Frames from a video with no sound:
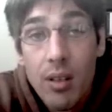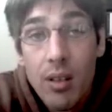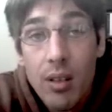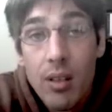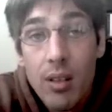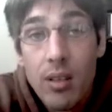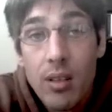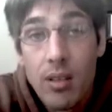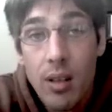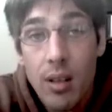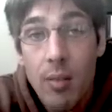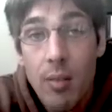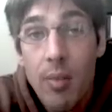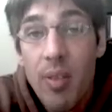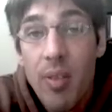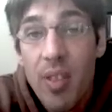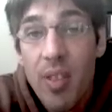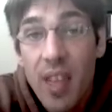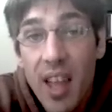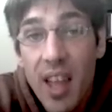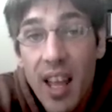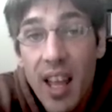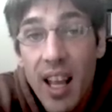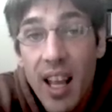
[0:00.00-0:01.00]

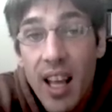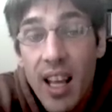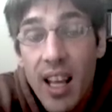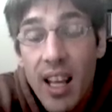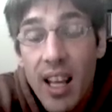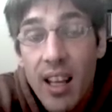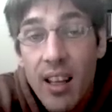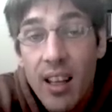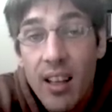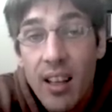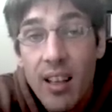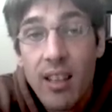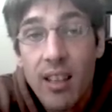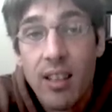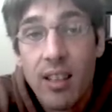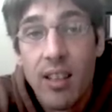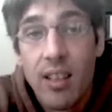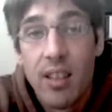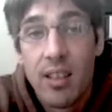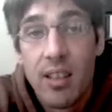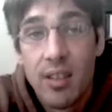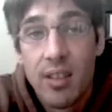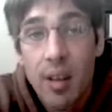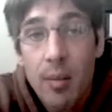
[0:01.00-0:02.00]
something, and
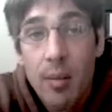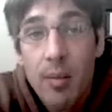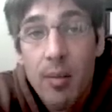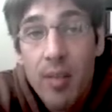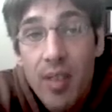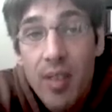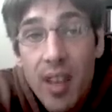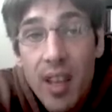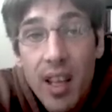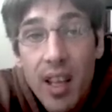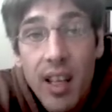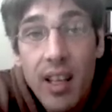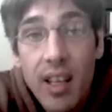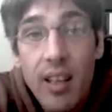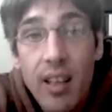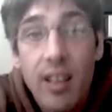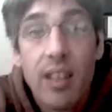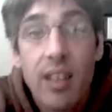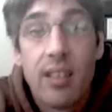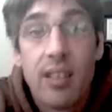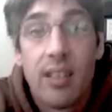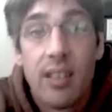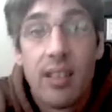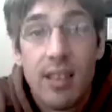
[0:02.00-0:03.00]
the something
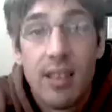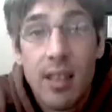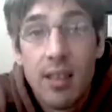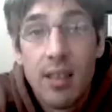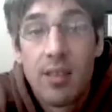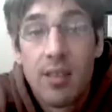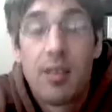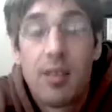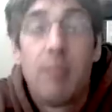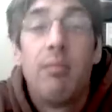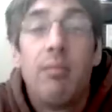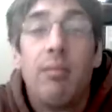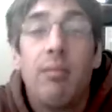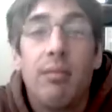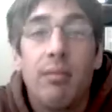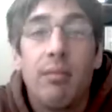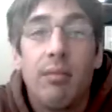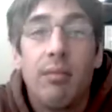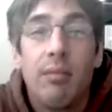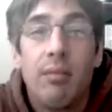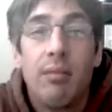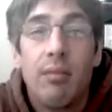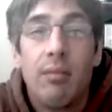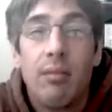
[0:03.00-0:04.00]
is a system,
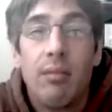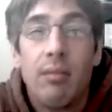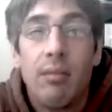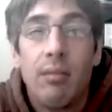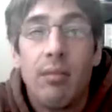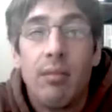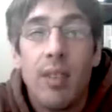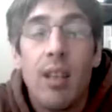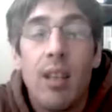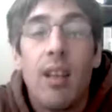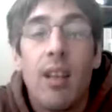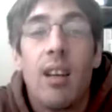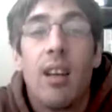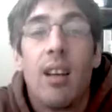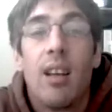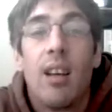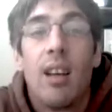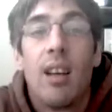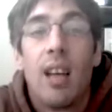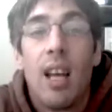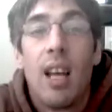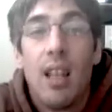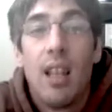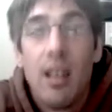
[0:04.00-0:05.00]

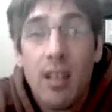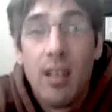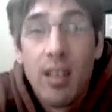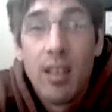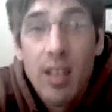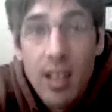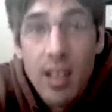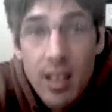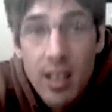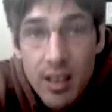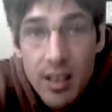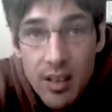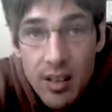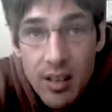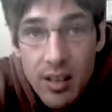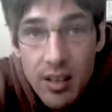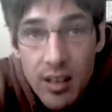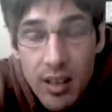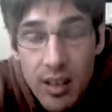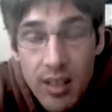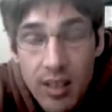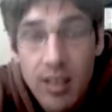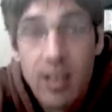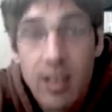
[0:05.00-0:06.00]
and it is
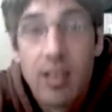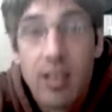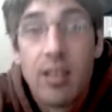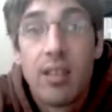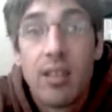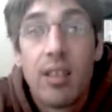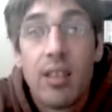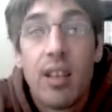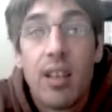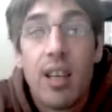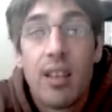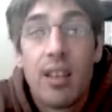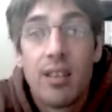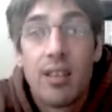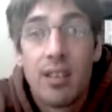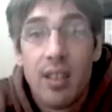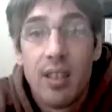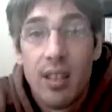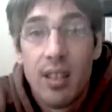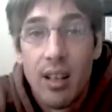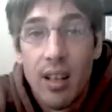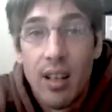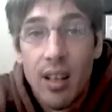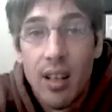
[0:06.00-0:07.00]
exists as
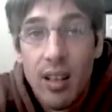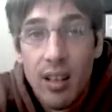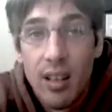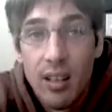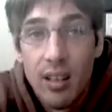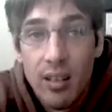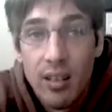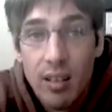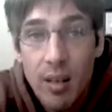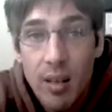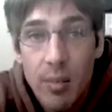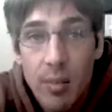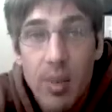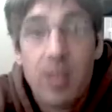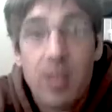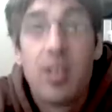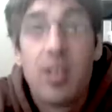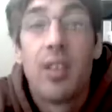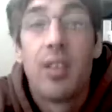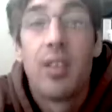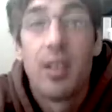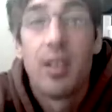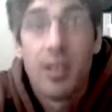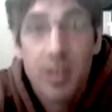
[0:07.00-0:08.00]
uh, a
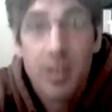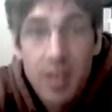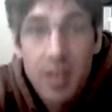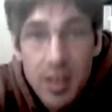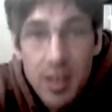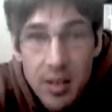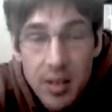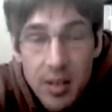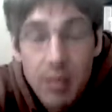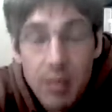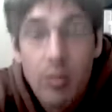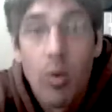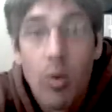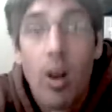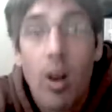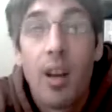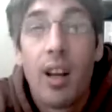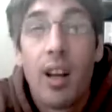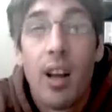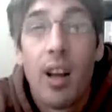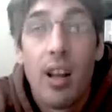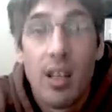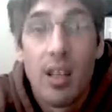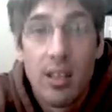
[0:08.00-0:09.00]
material system
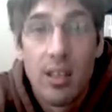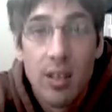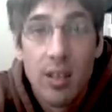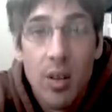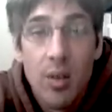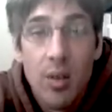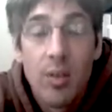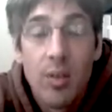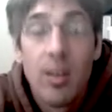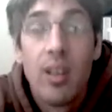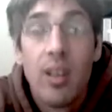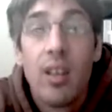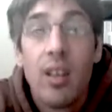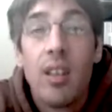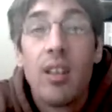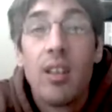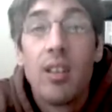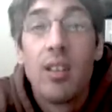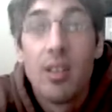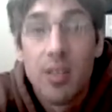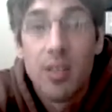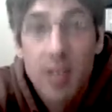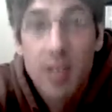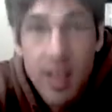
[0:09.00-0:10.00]
running on its own,
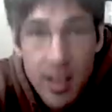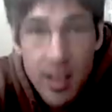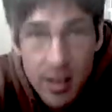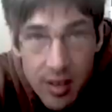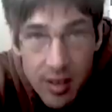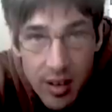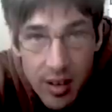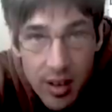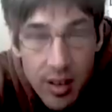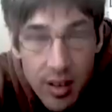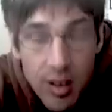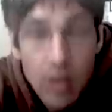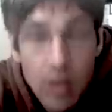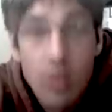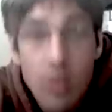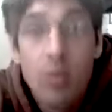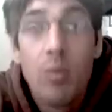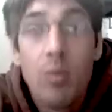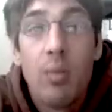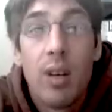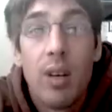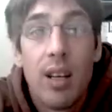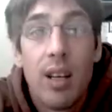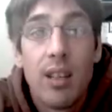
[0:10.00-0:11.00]
just as
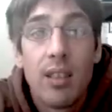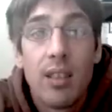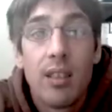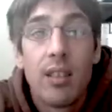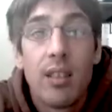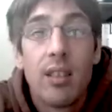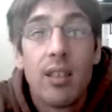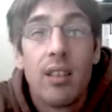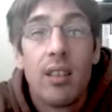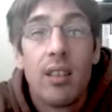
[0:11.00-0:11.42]
you must,